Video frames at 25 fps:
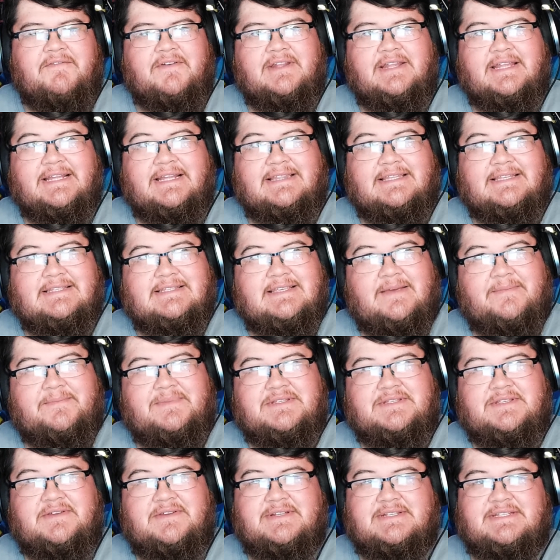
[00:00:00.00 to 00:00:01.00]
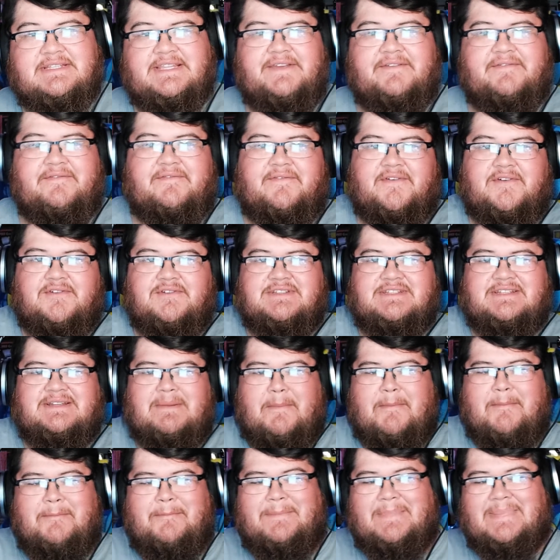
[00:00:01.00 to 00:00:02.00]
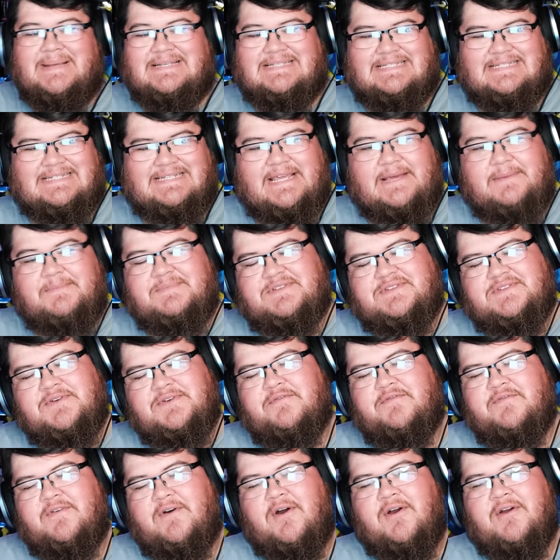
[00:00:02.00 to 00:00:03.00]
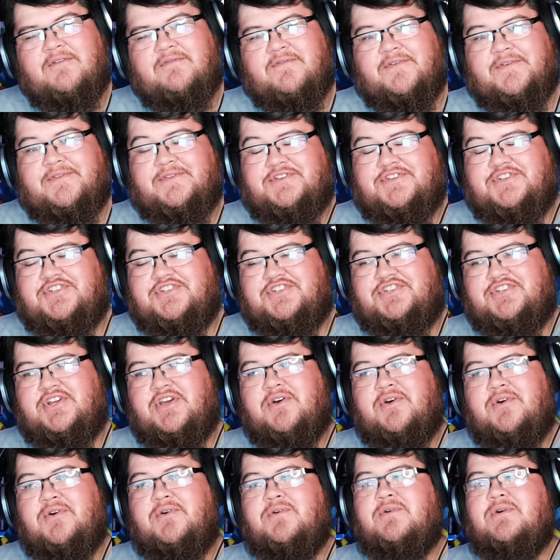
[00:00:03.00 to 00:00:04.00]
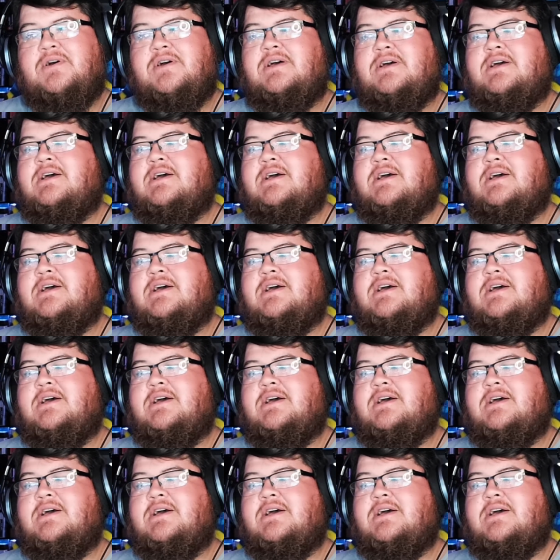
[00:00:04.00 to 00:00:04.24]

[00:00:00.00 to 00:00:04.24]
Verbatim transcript: like this episode is the first misstep so far for the show.